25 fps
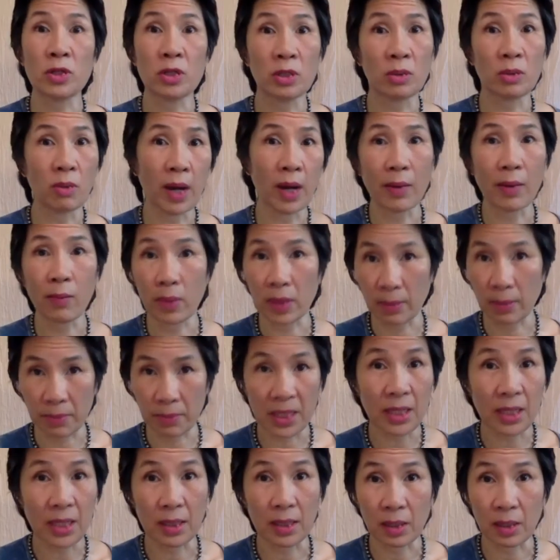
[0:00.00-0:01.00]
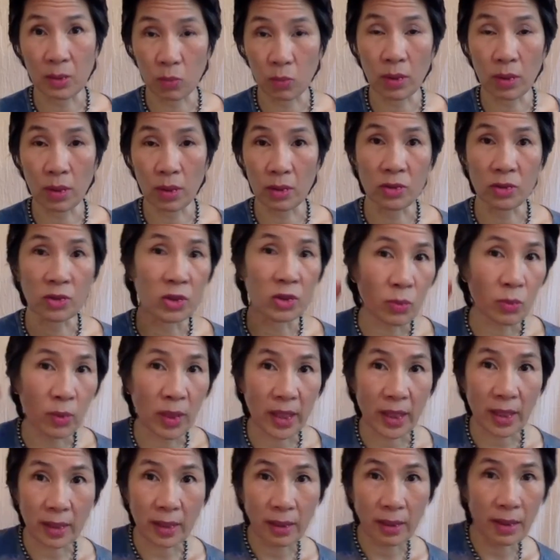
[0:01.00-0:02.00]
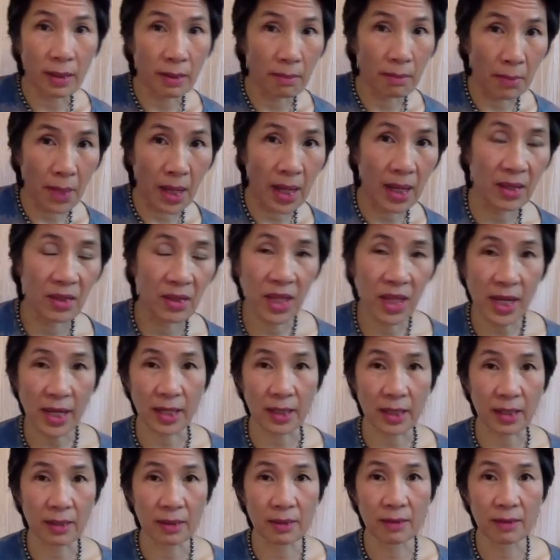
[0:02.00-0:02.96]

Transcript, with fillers: who I want to be in the world doing my thing.